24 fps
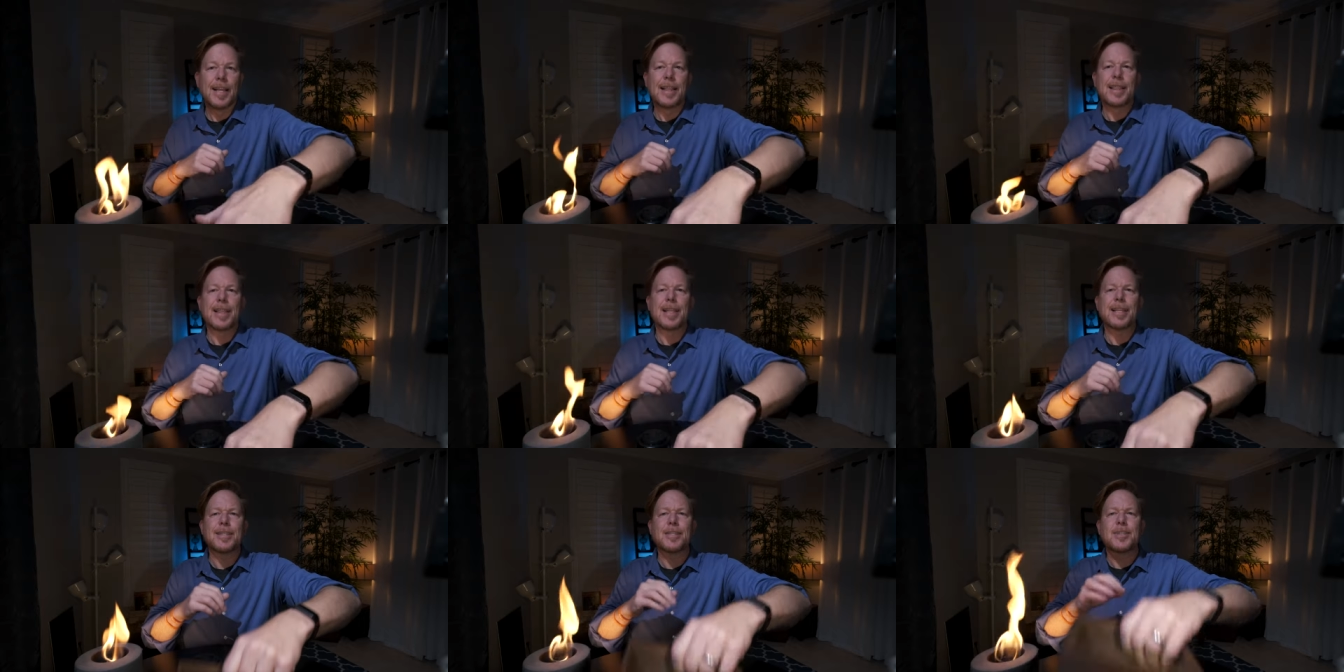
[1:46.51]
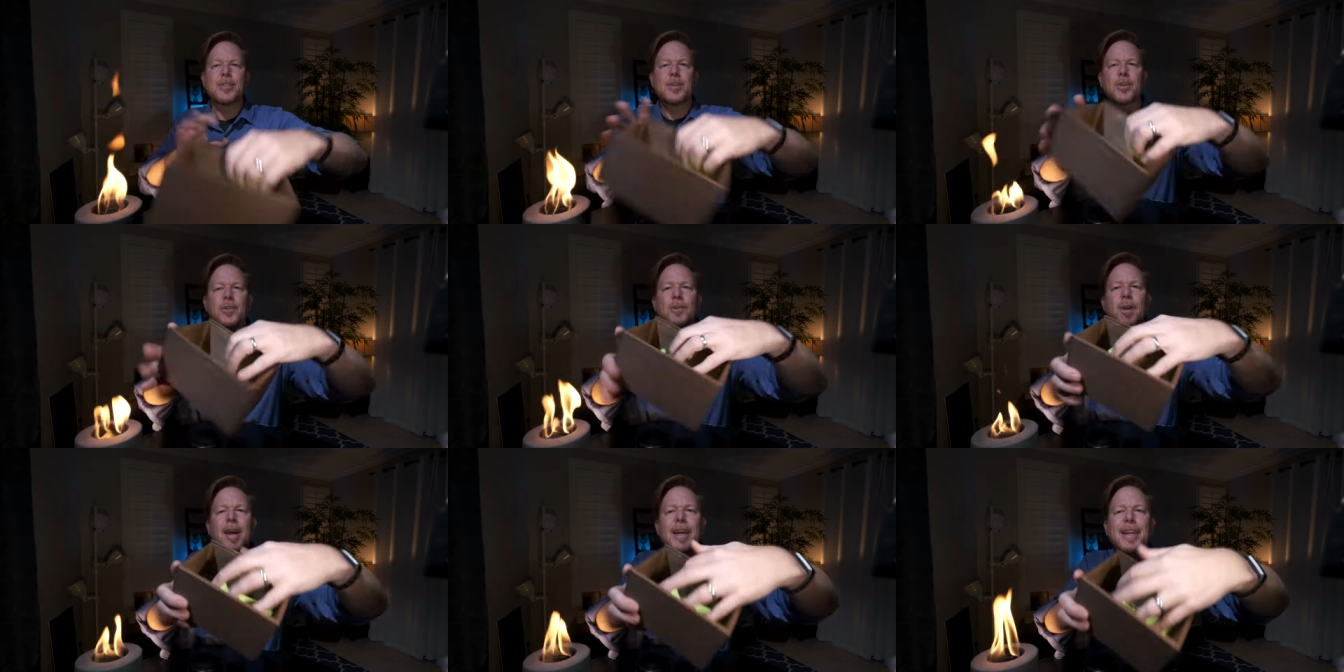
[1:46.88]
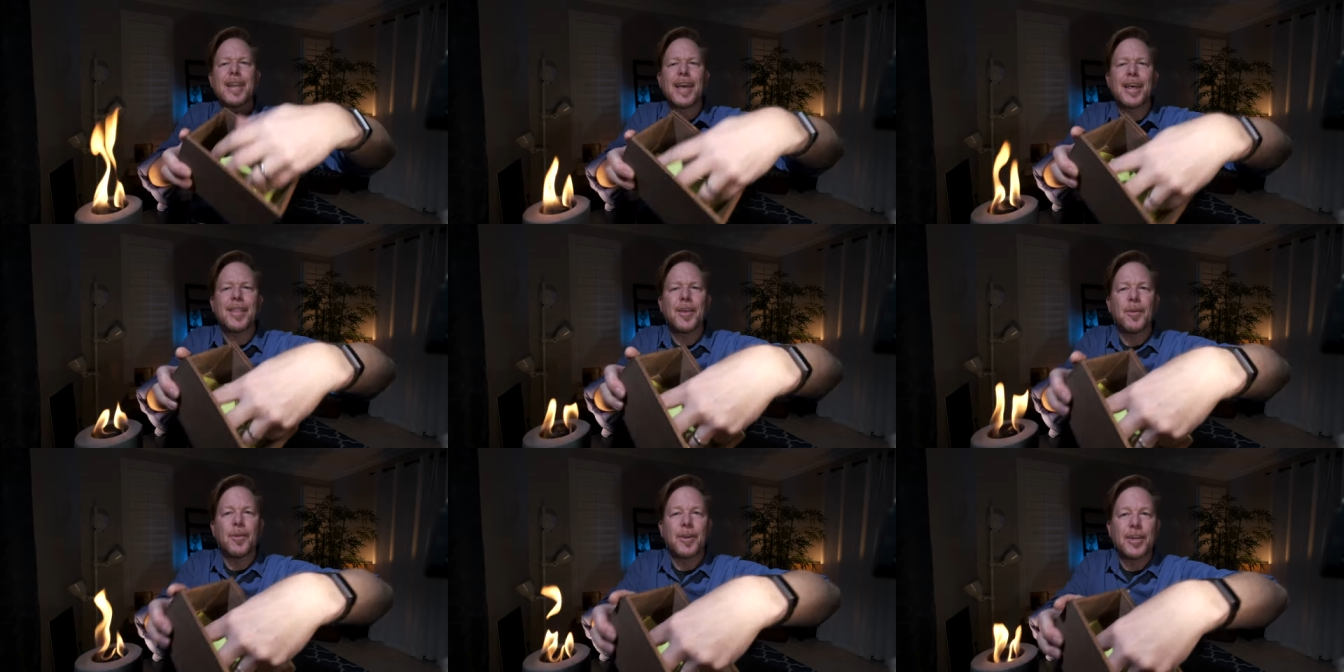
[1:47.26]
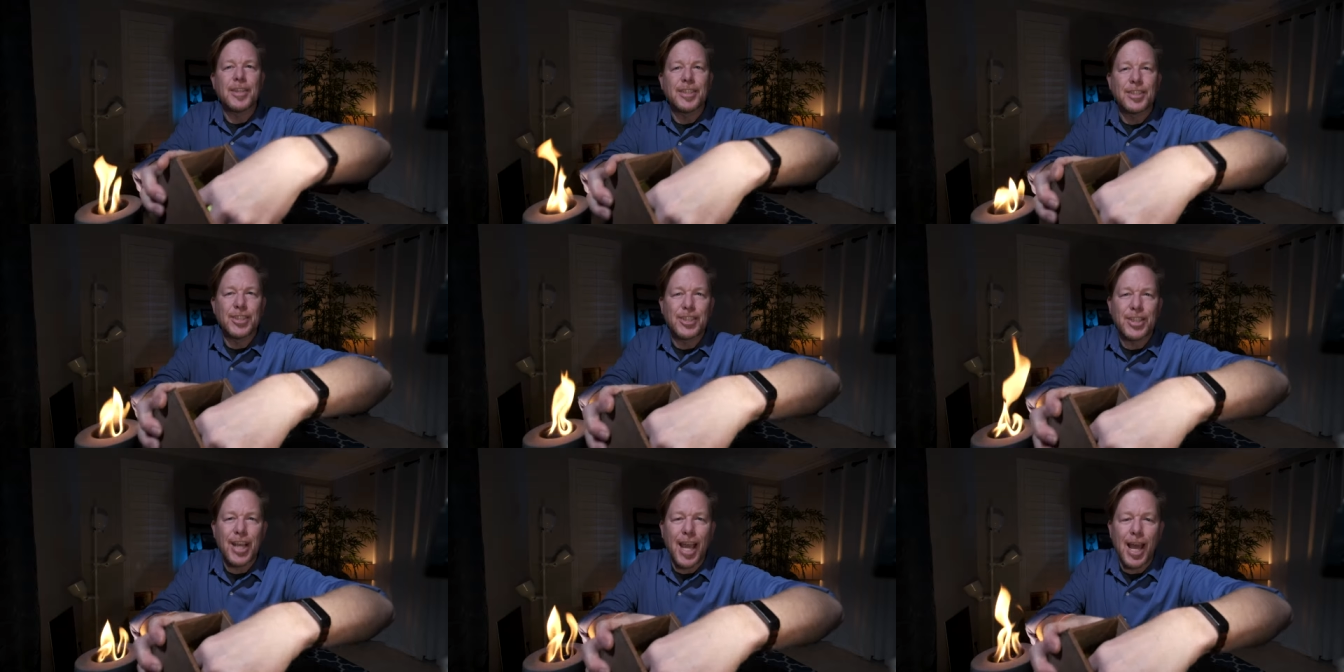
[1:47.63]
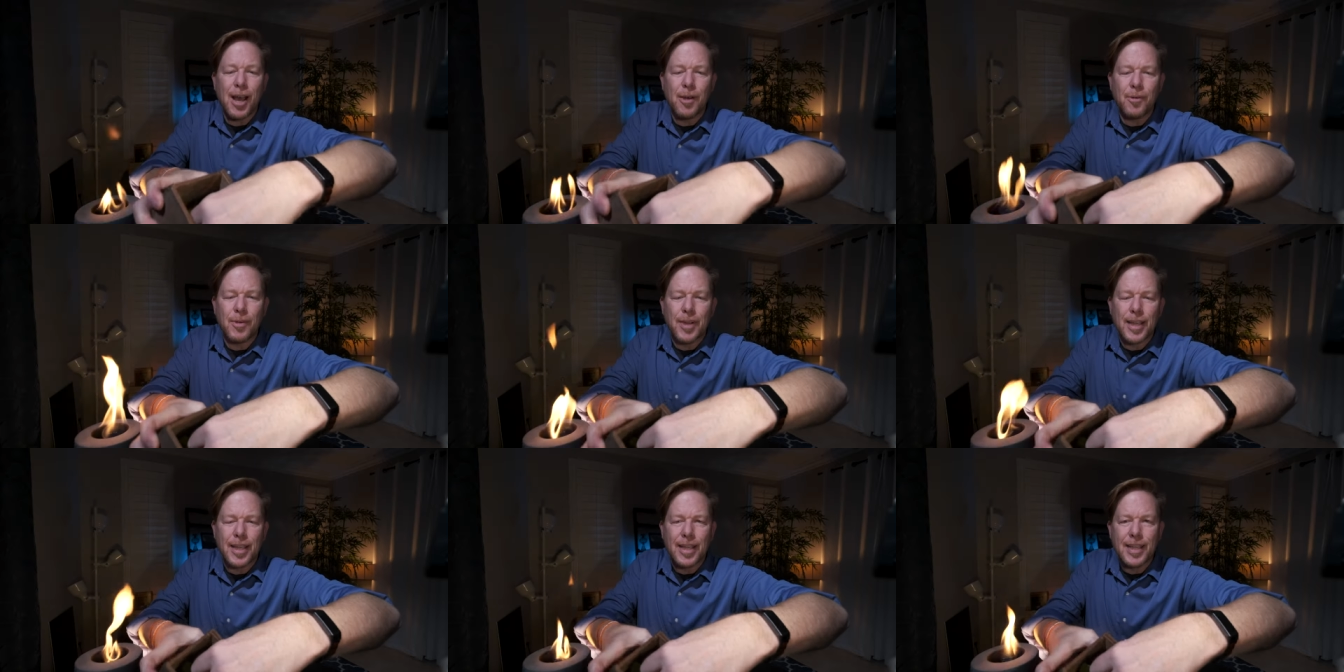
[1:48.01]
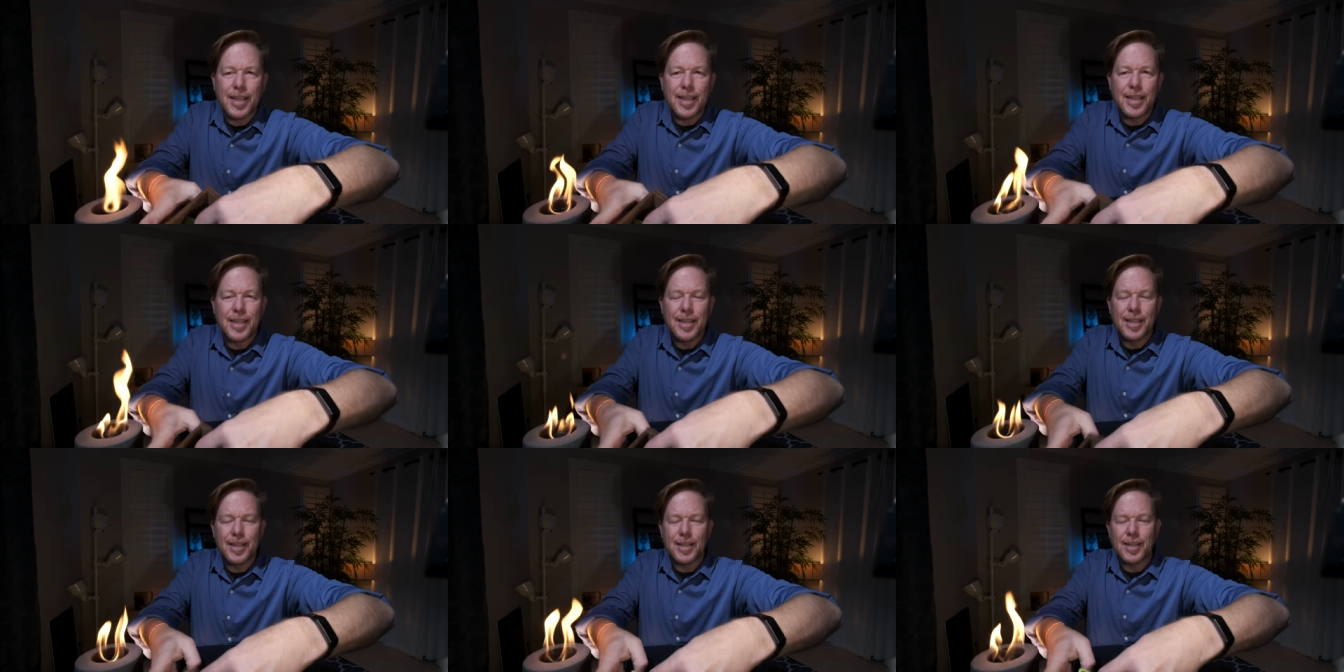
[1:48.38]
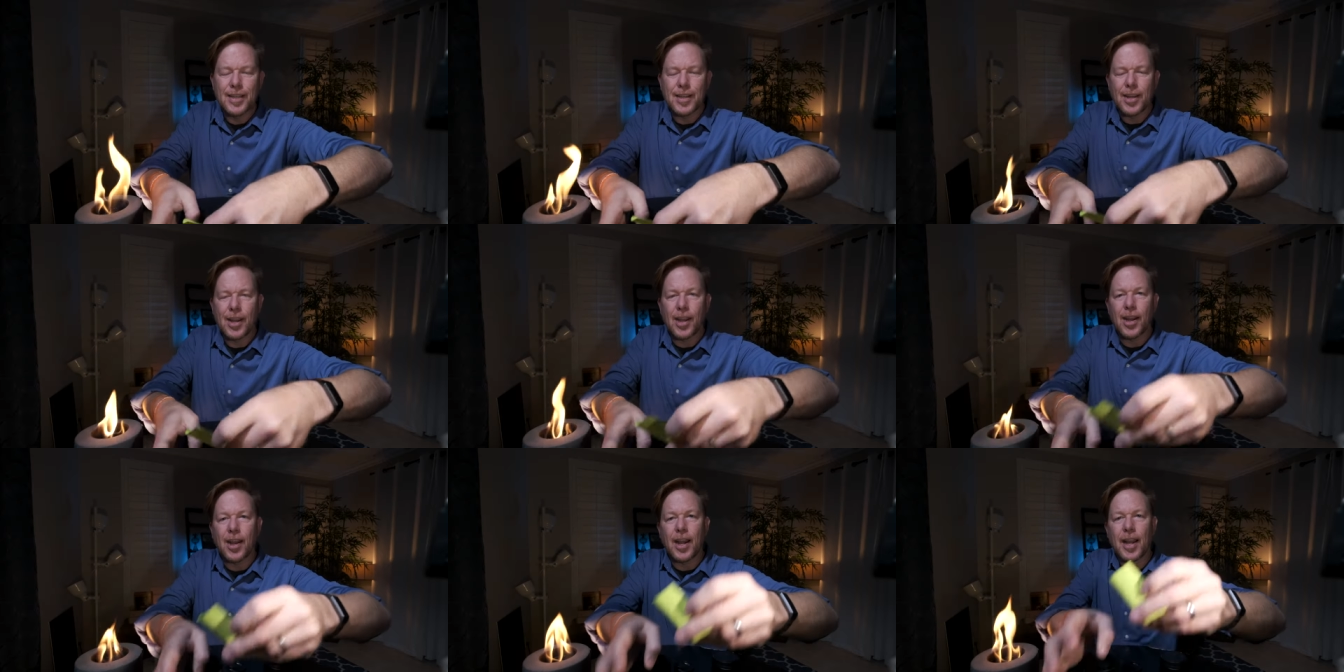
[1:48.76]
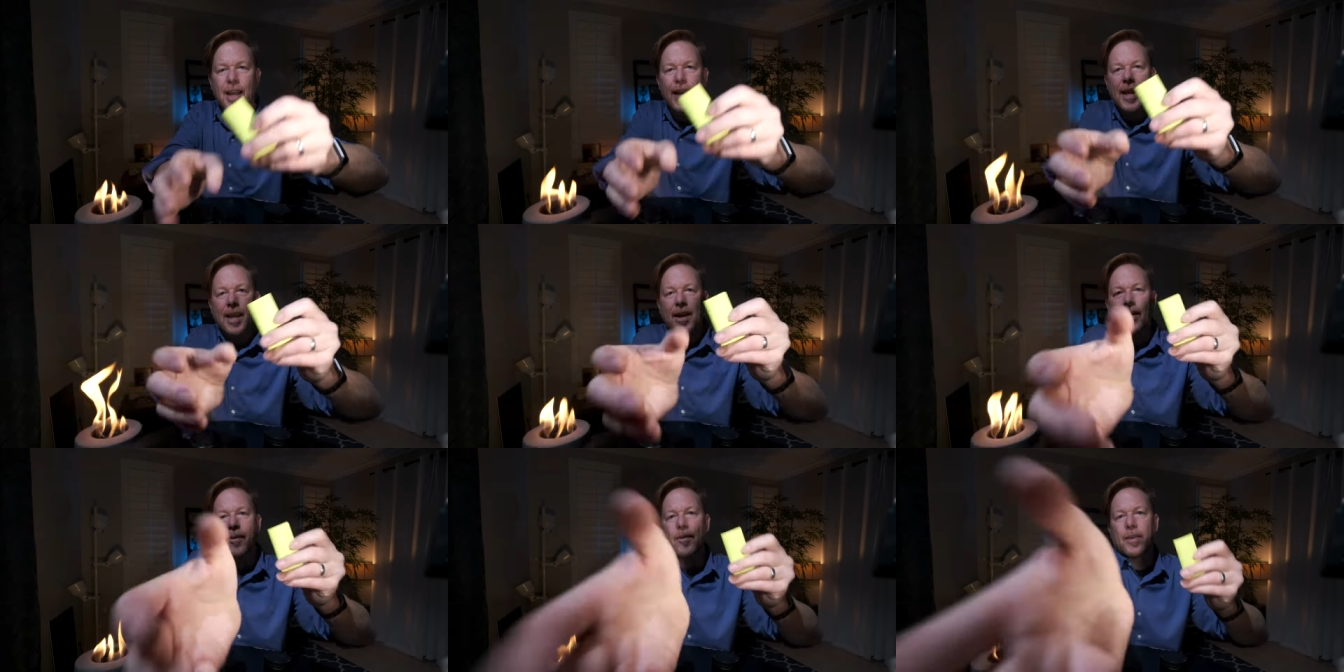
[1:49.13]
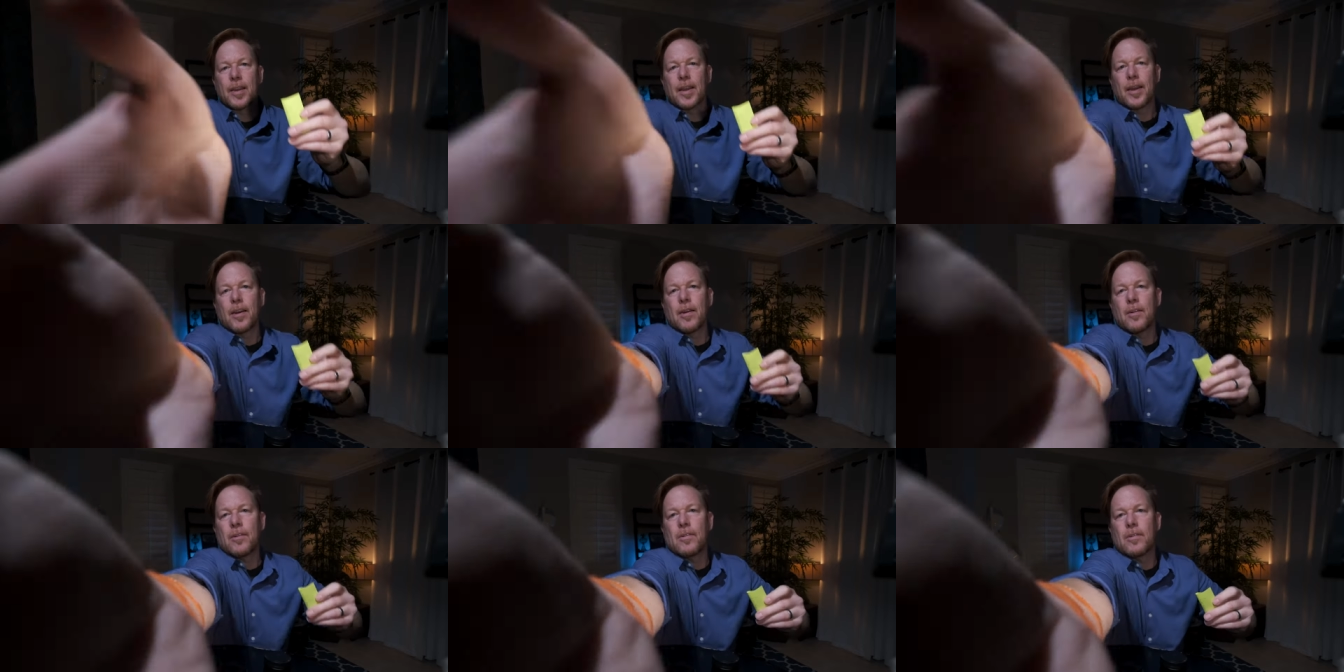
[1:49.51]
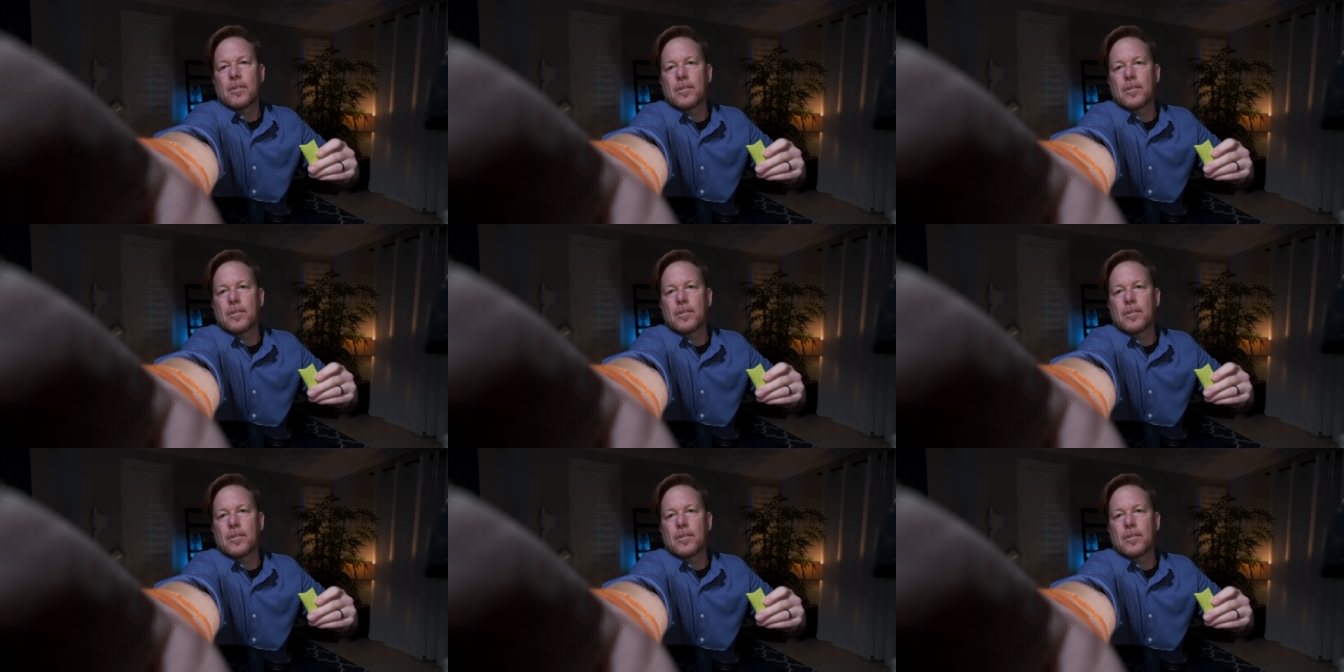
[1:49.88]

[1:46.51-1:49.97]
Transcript: Let's do another one, shall we? All right, here we go.